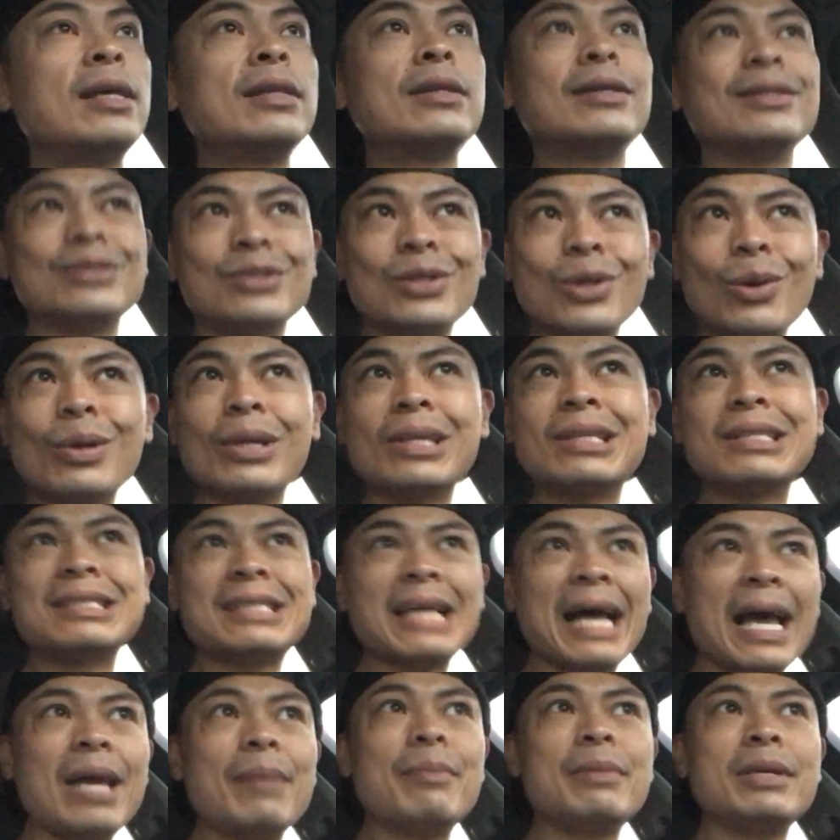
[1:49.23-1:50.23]
there's no
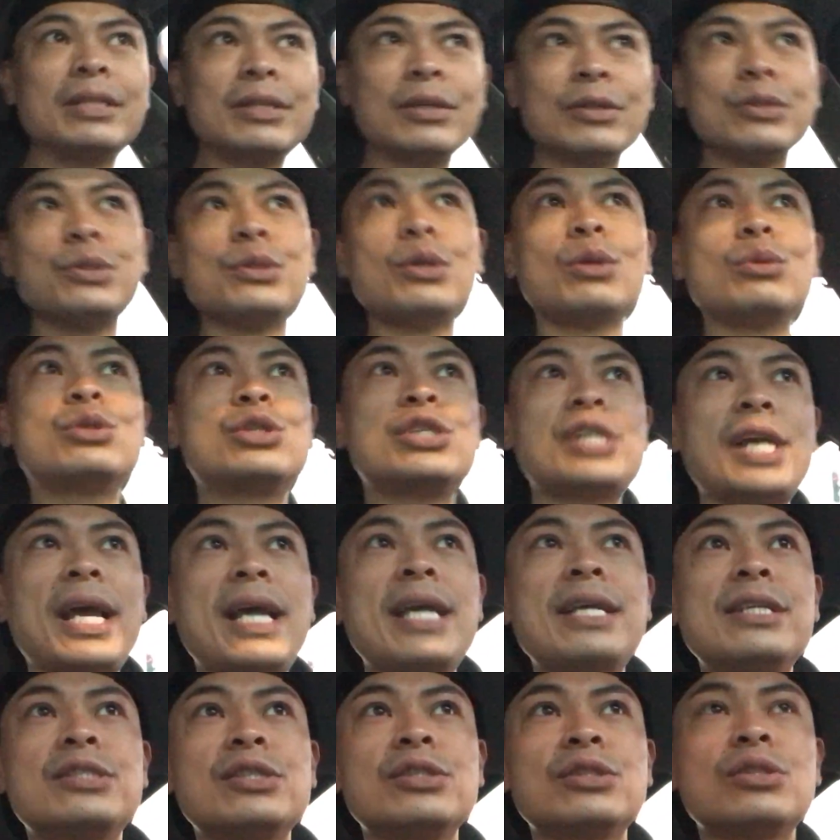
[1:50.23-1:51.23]
excitement, there's no
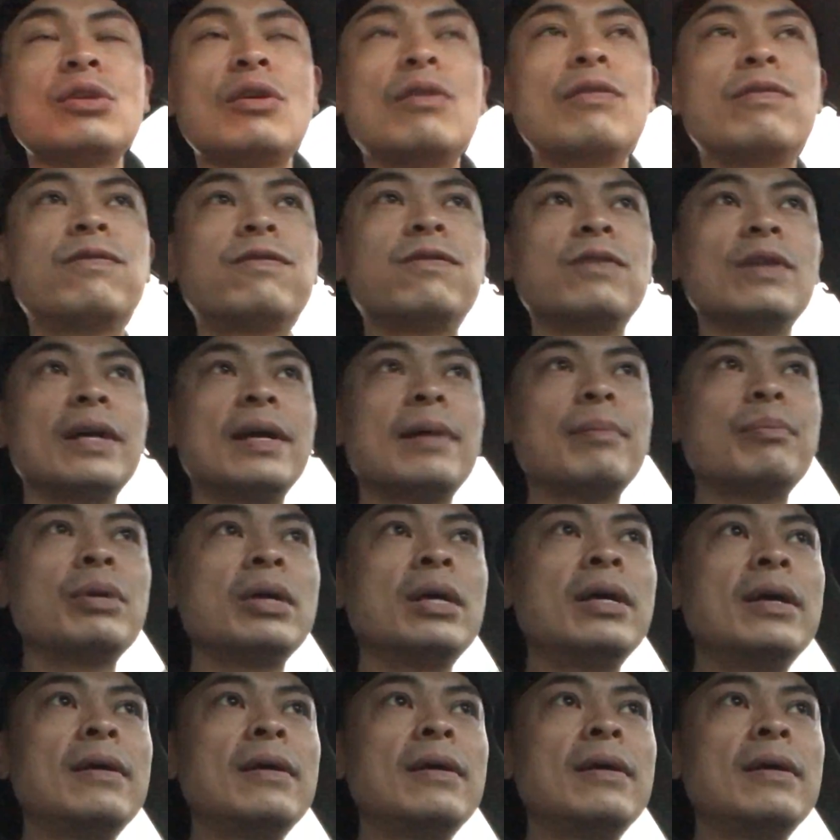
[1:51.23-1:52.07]
change, there's no flip,